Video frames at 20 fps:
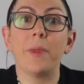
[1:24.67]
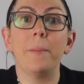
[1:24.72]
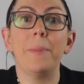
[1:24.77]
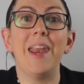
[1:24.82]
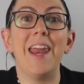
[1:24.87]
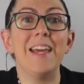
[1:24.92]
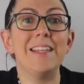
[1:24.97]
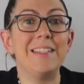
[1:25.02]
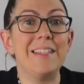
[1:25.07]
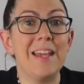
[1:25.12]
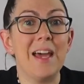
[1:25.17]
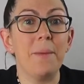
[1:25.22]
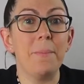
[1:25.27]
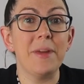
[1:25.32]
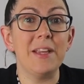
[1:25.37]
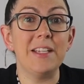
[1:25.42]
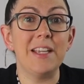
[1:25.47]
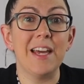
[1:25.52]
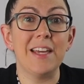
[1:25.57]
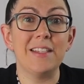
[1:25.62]
but has not
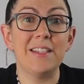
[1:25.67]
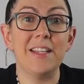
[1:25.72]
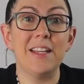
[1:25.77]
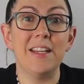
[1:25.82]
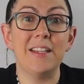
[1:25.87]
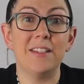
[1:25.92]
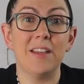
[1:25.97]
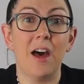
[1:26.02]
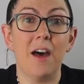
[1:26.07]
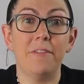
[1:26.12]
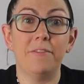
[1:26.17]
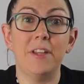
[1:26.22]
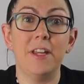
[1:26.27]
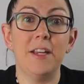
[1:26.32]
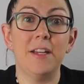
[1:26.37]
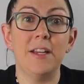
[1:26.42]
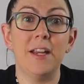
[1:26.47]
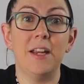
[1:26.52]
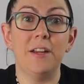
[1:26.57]
been tested as often